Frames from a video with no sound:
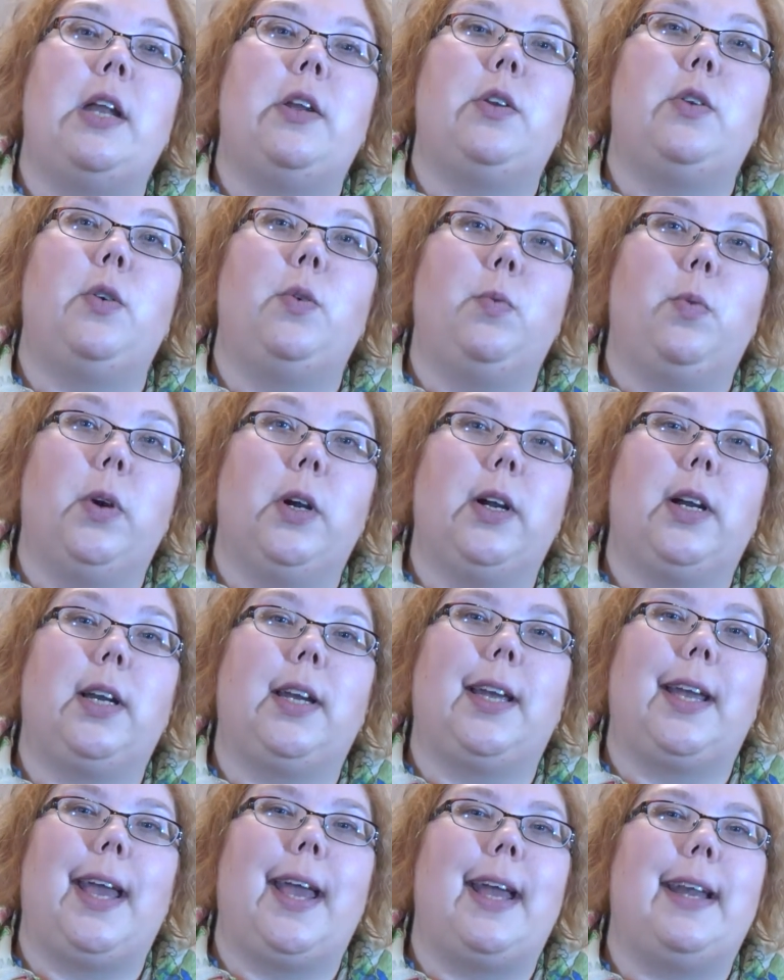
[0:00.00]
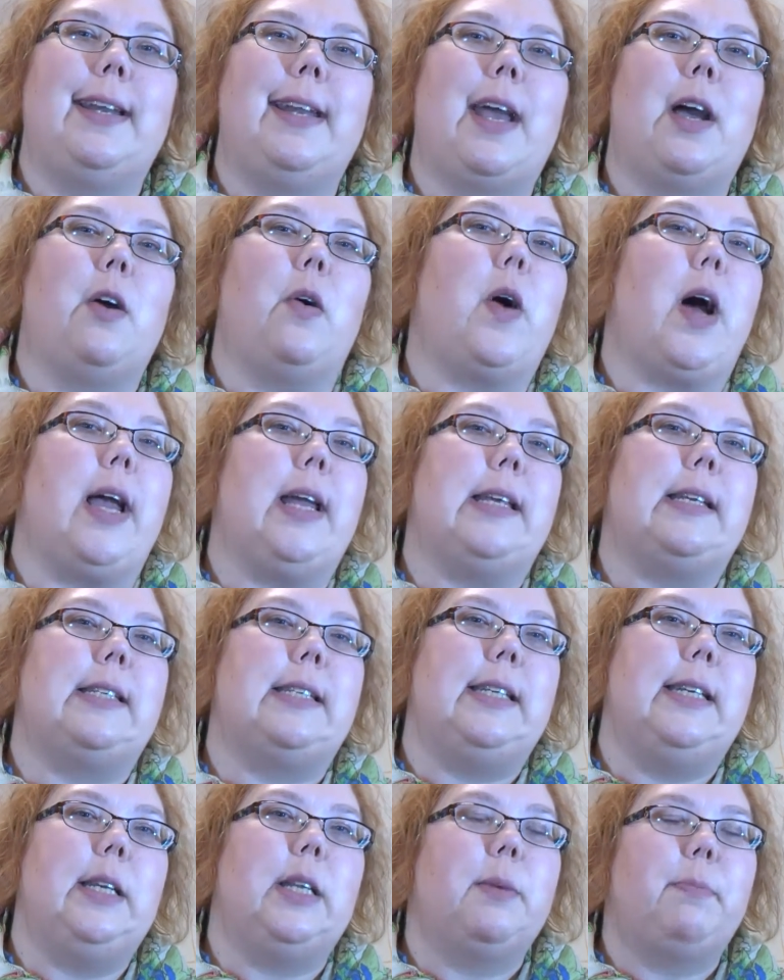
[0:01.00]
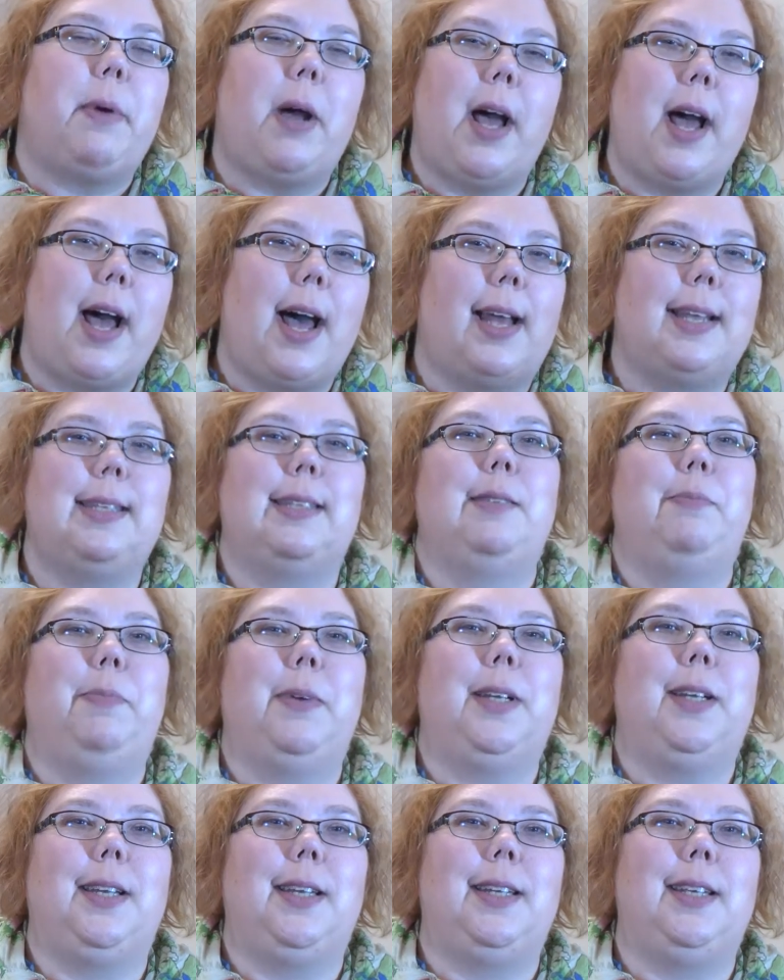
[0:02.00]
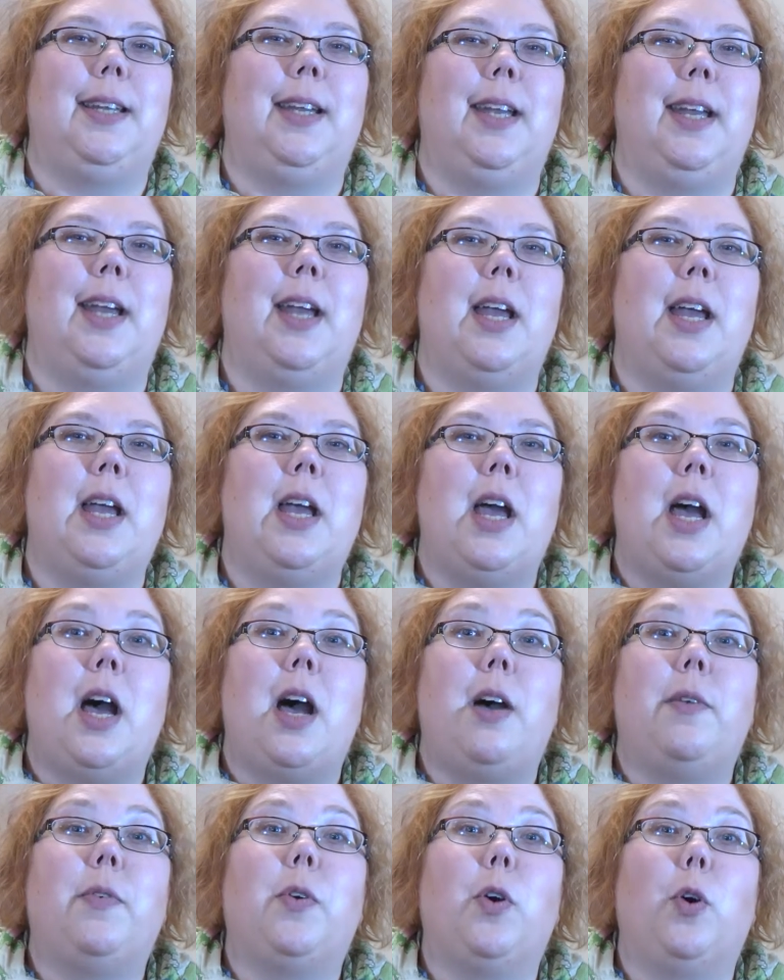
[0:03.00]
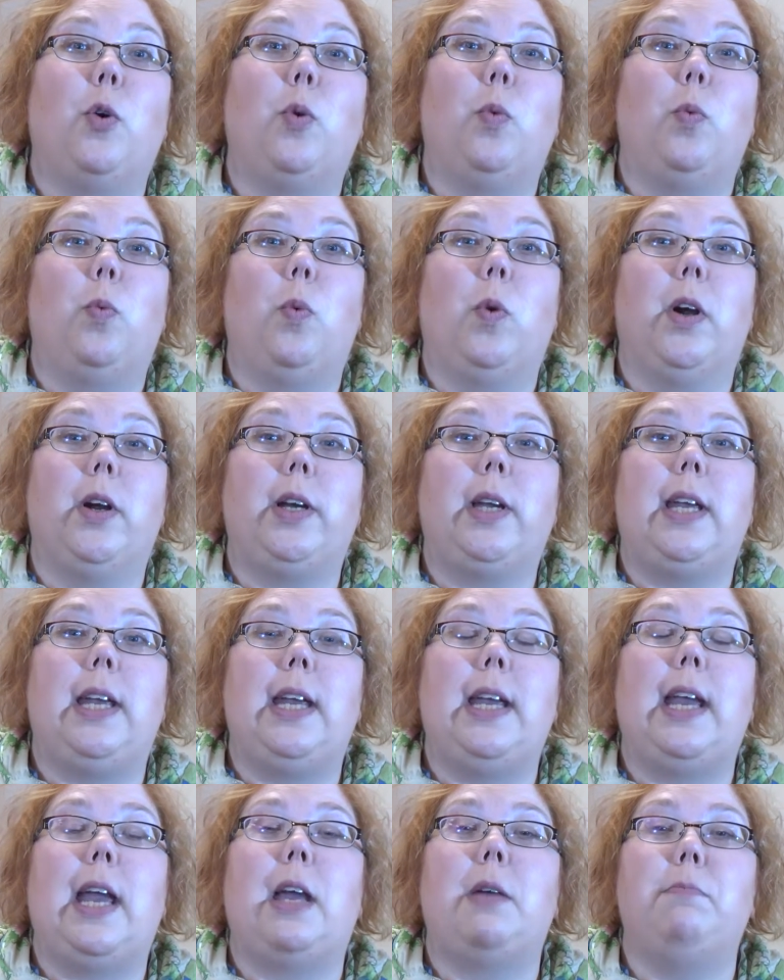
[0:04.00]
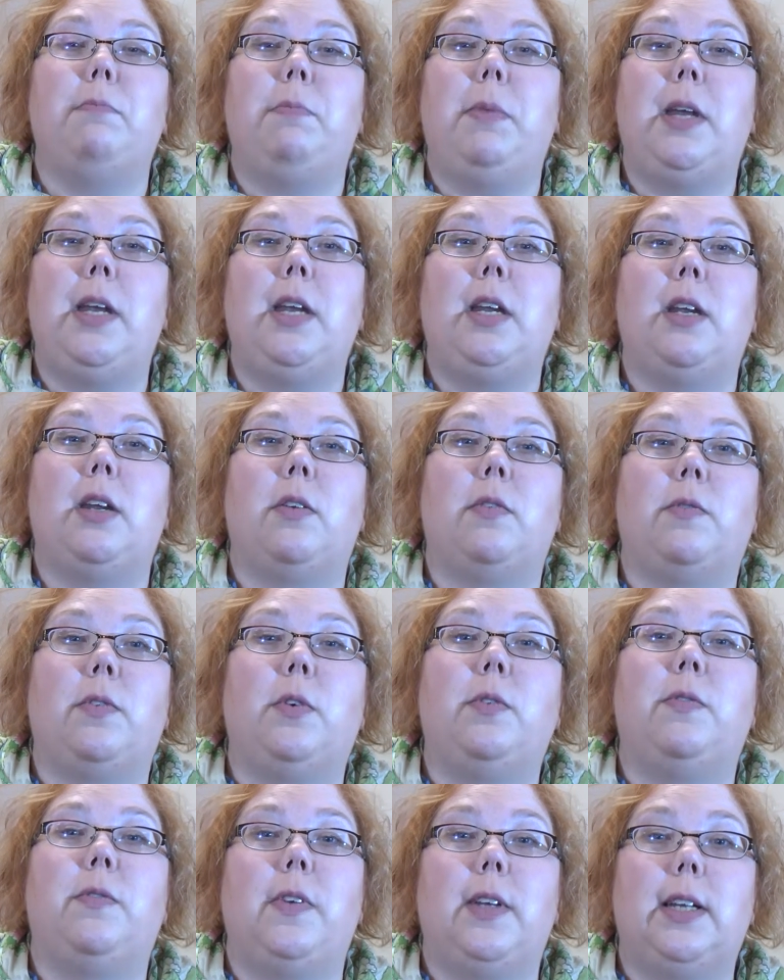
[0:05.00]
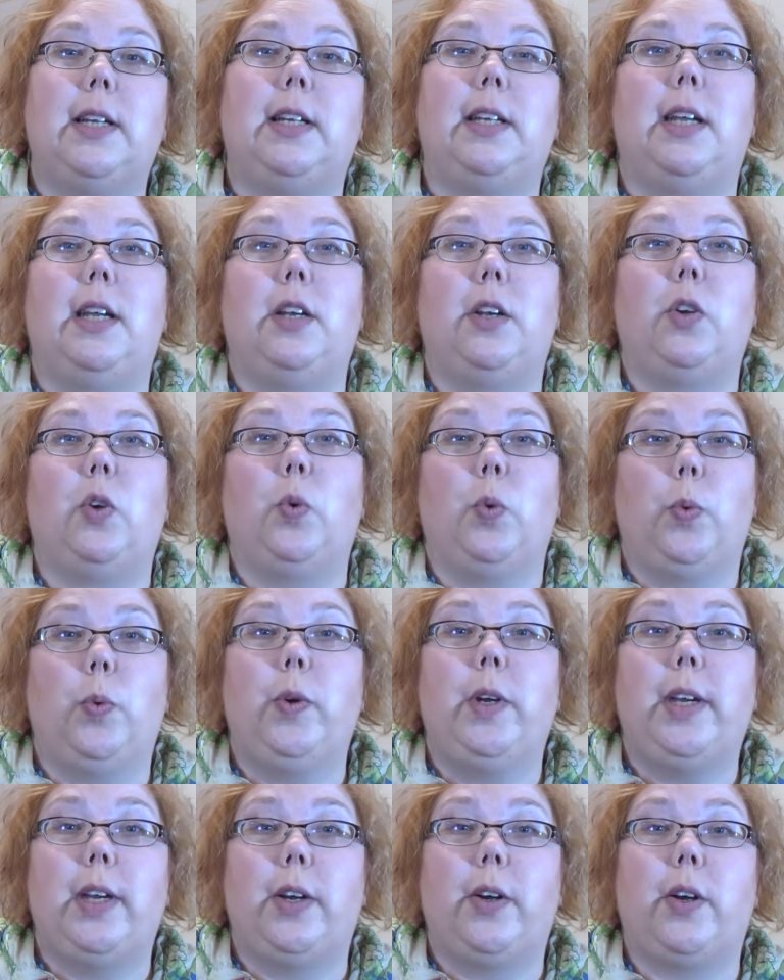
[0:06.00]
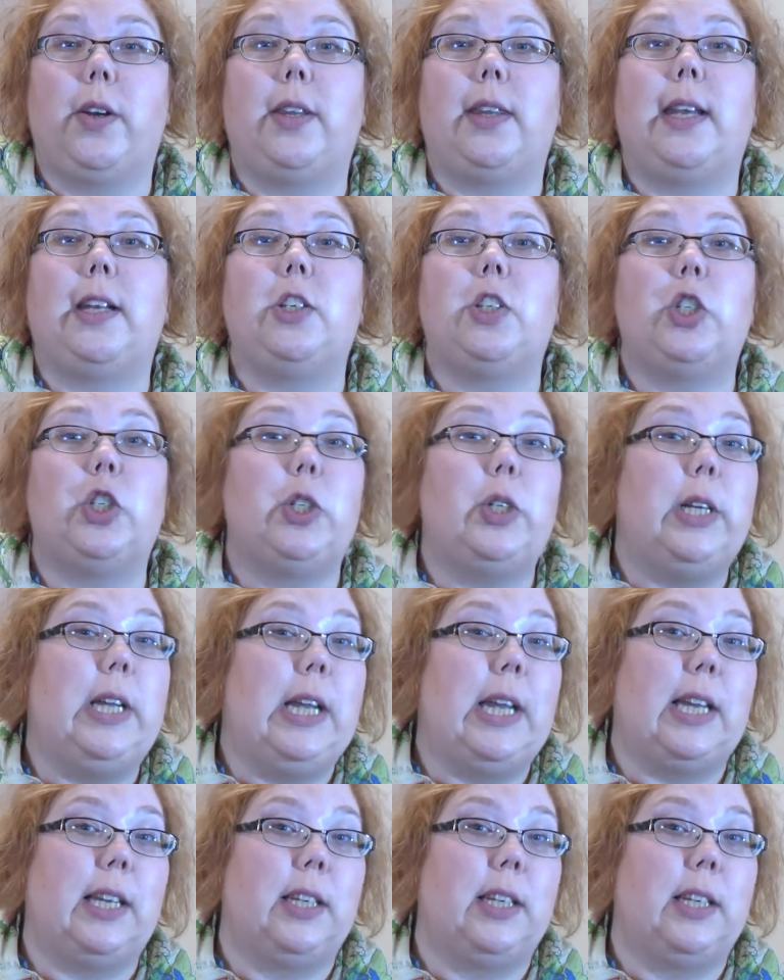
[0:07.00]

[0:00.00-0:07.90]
to work, and now I see the possibility of her working and being fulfilled in a career that she